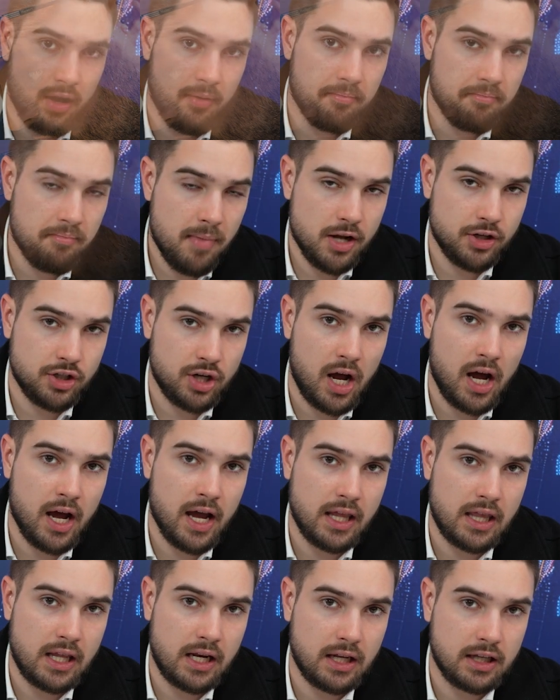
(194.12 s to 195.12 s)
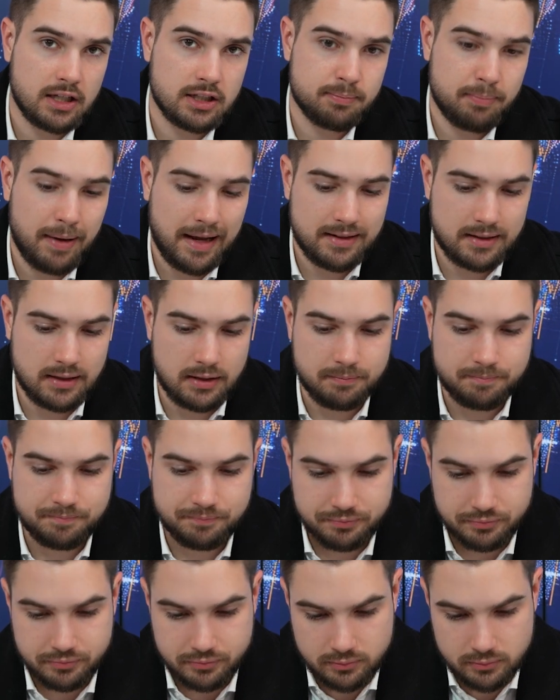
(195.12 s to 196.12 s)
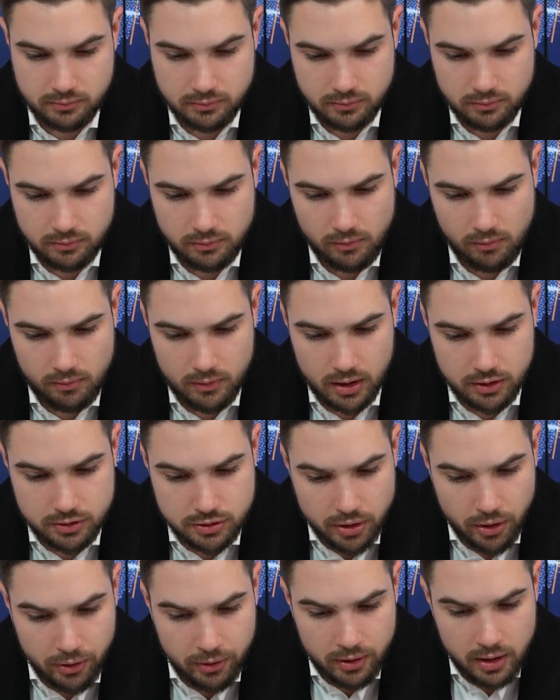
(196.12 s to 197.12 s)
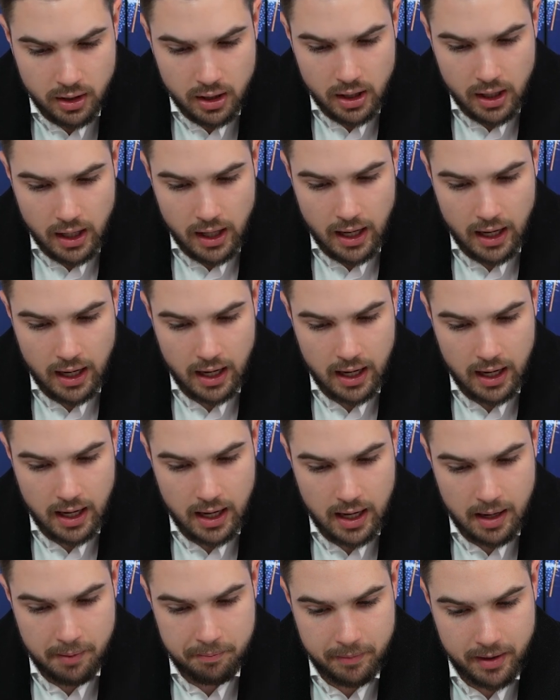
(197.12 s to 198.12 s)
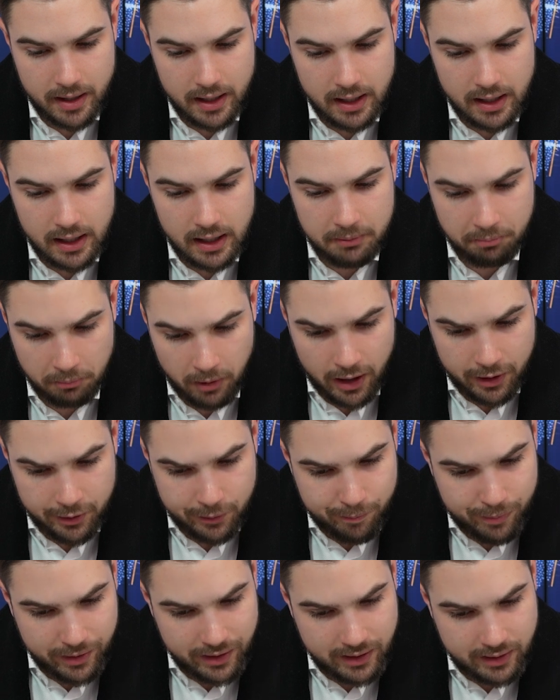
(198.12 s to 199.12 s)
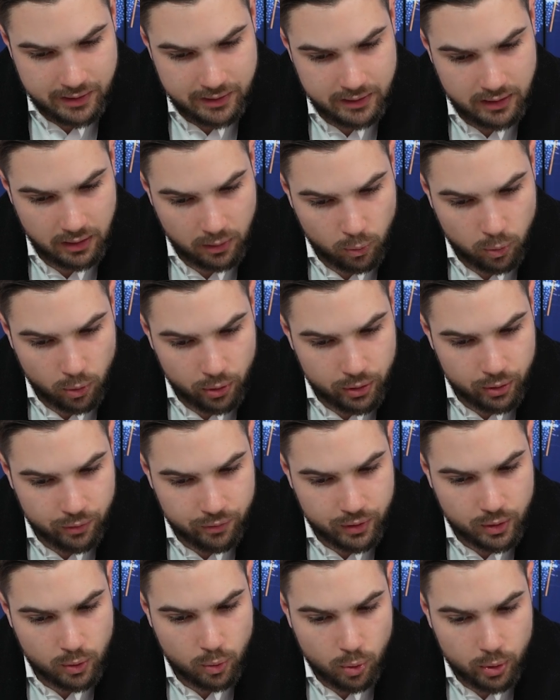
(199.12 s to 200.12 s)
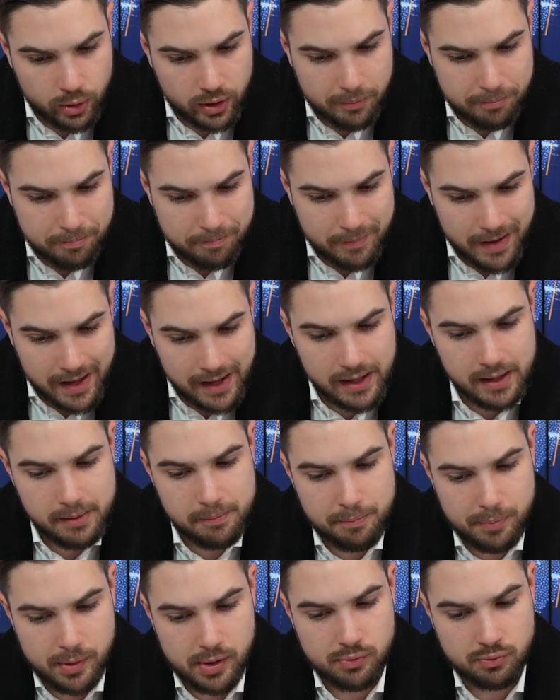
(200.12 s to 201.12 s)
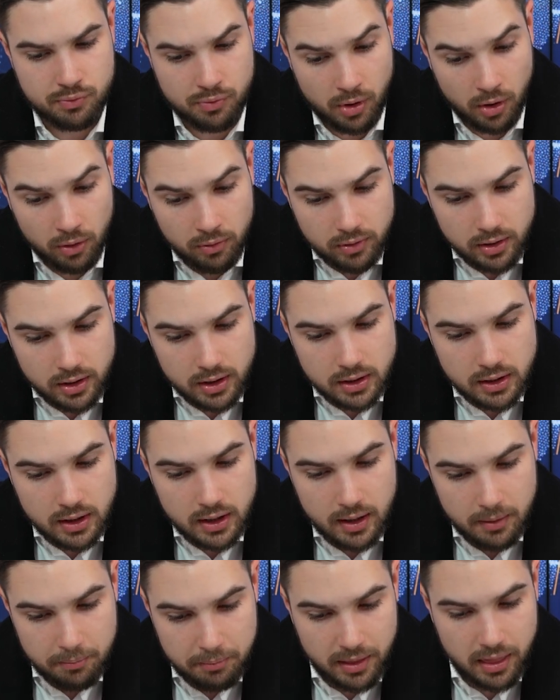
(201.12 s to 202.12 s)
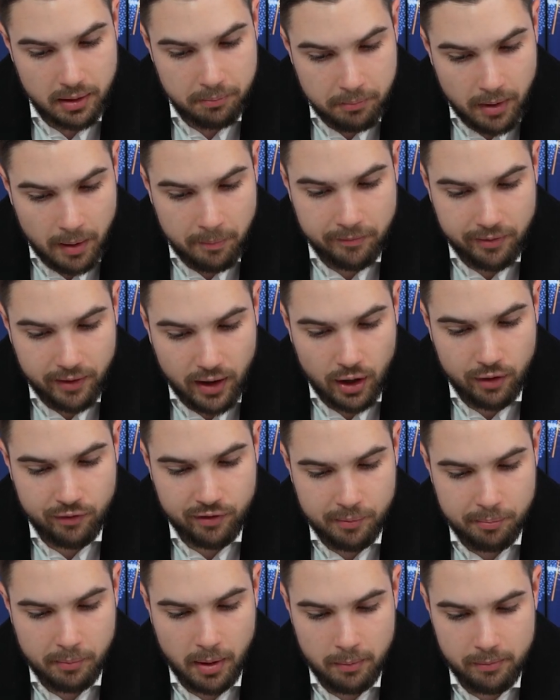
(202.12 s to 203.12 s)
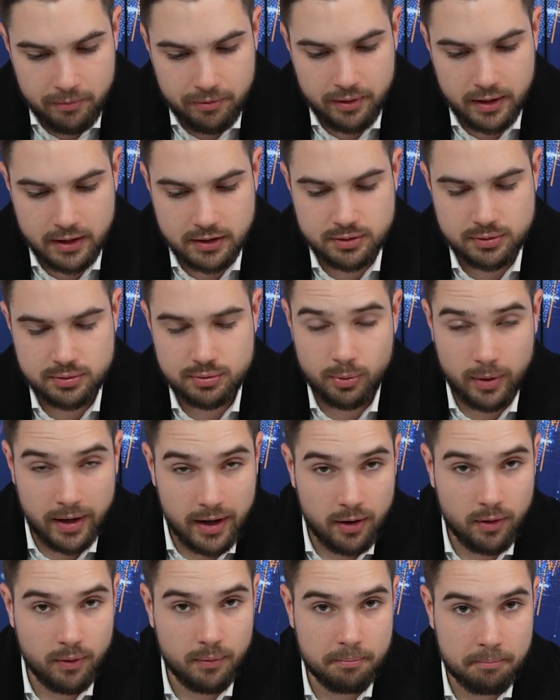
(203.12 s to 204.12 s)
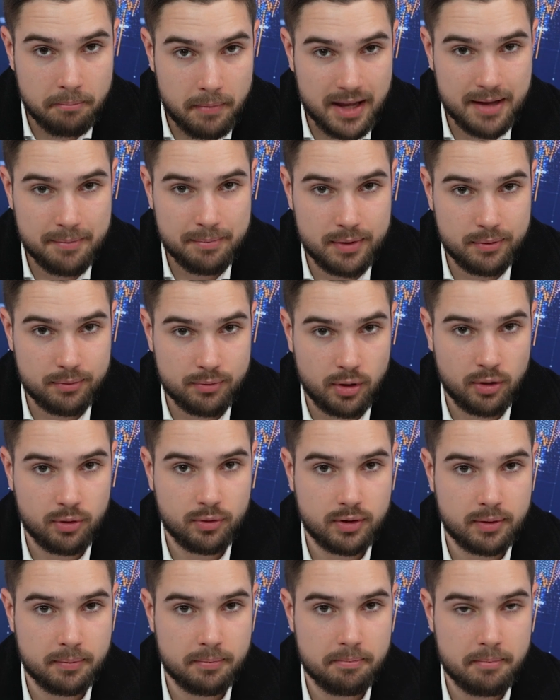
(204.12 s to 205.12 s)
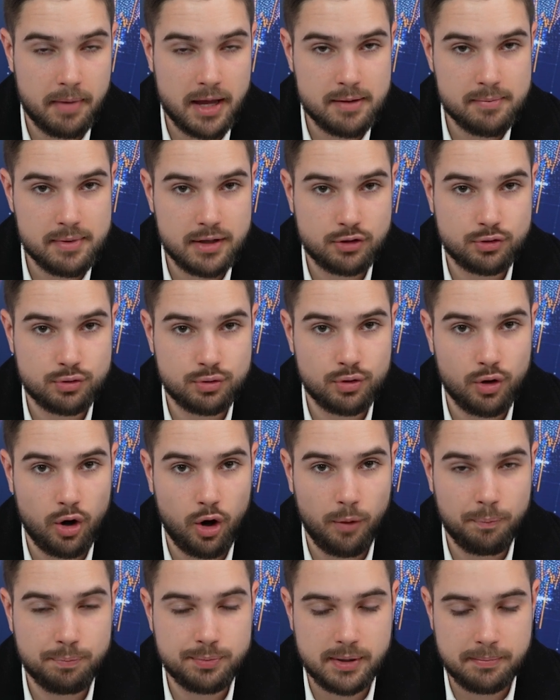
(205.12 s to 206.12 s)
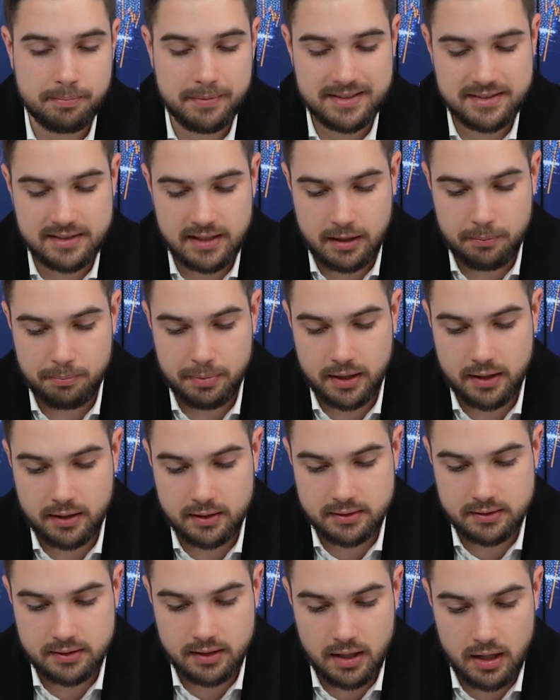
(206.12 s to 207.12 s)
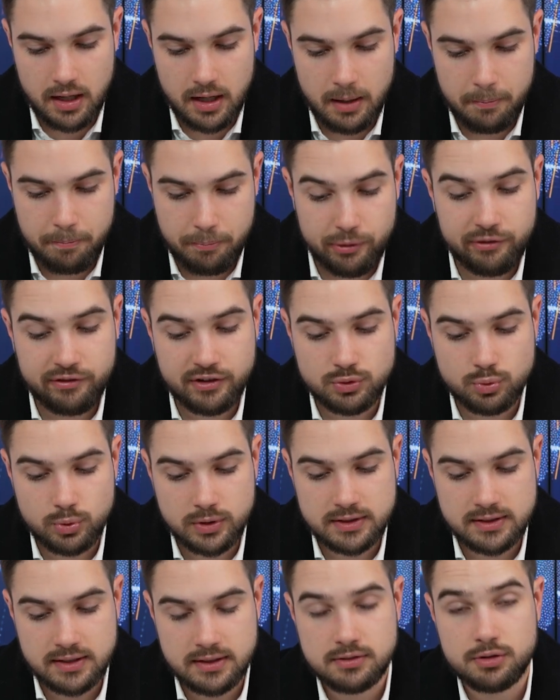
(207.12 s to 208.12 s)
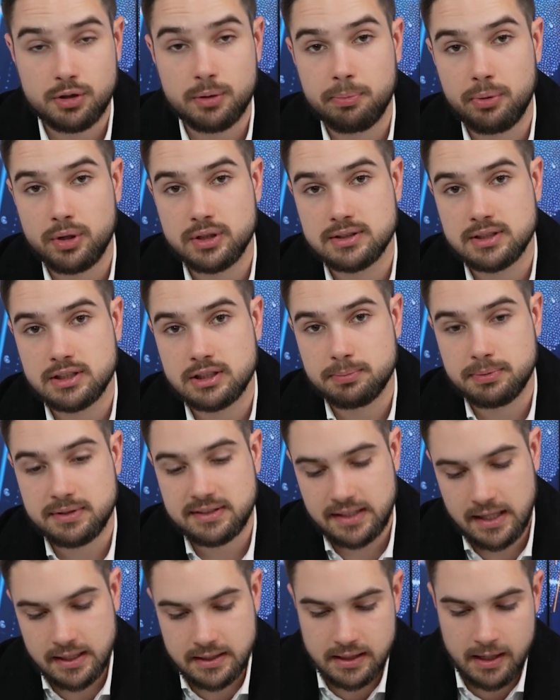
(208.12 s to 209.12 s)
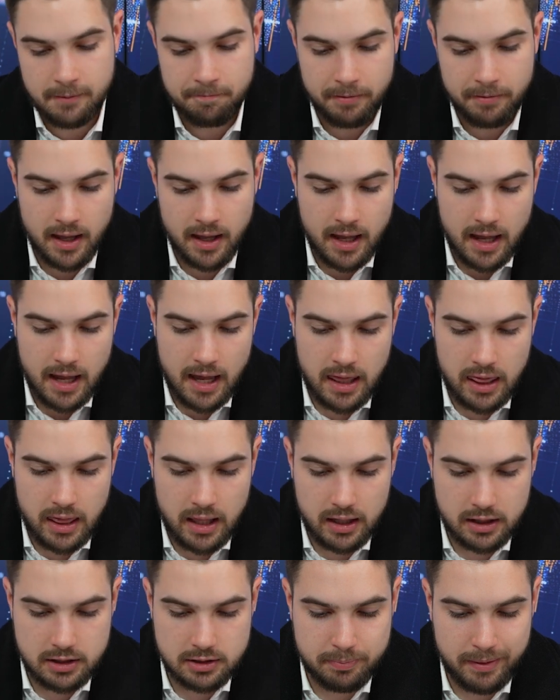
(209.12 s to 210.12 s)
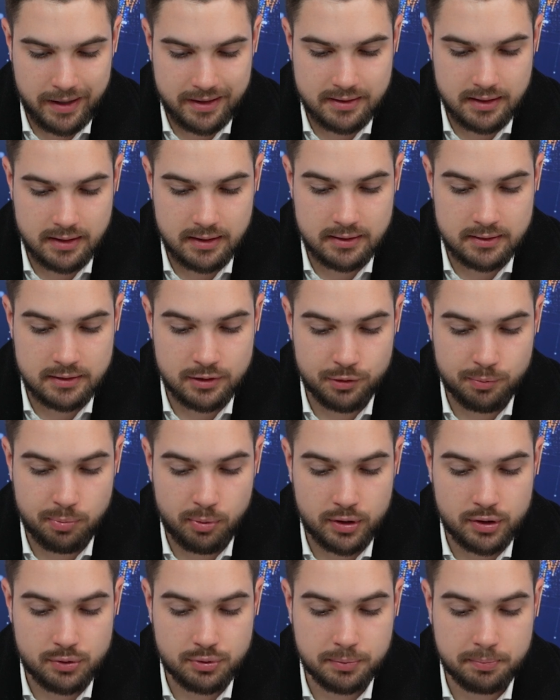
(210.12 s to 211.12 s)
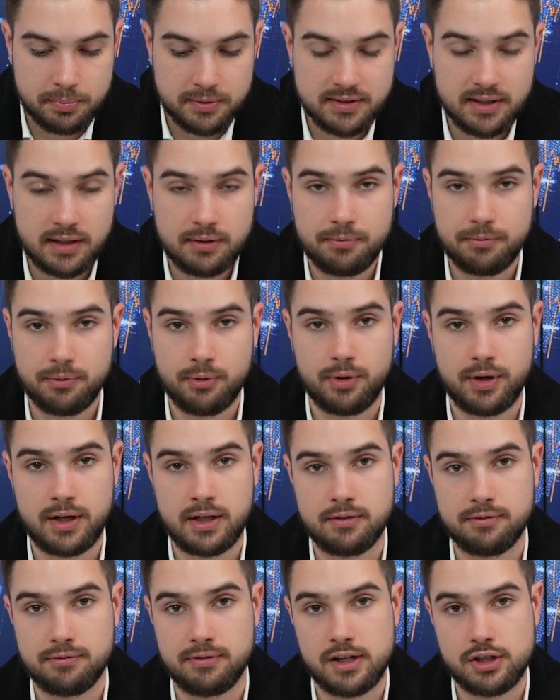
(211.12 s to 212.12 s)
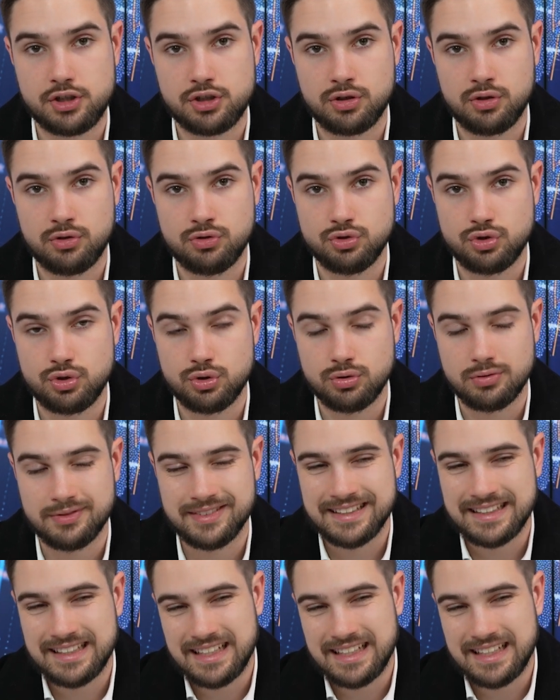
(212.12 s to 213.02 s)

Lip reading: much higher than expected. So in my opinion, the quarter over quarter may be wrong, but the month over month as well may be wrong, maybe too optimistic, because the previous was 0.6% and they're expecting 0.3% for inflation on June.